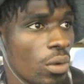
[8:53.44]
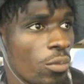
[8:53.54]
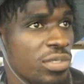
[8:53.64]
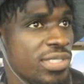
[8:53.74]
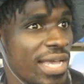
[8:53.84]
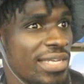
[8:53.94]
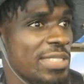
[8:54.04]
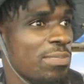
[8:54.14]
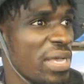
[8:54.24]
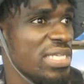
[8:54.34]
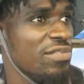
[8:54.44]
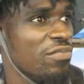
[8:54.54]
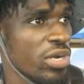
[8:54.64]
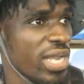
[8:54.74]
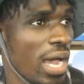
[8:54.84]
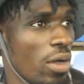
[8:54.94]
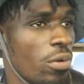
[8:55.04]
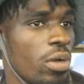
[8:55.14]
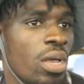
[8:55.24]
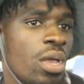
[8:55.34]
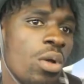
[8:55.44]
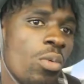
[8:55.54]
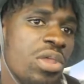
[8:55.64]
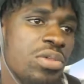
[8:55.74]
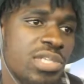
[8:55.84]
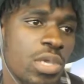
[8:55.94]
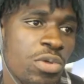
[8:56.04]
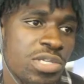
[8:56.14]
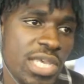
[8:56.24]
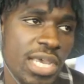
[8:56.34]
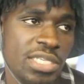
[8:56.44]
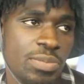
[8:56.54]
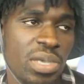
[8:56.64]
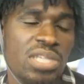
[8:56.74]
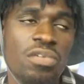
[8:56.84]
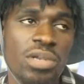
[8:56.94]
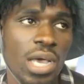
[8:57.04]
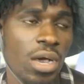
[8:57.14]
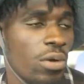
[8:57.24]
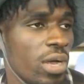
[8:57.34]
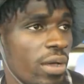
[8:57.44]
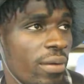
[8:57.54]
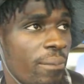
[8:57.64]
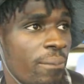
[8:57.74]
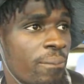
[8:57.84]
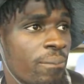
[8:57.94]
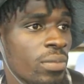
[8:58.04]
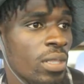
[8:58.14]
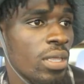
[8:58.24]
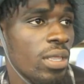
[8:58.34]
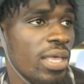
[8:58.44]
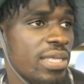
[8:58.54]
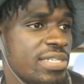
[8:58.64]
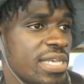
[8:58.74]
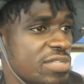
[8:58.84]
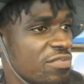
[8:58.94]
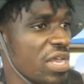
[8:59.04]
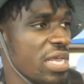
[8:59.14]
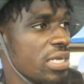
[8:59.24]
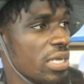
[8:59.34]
Which side is best for now? When you say which side is best for now, it's vague.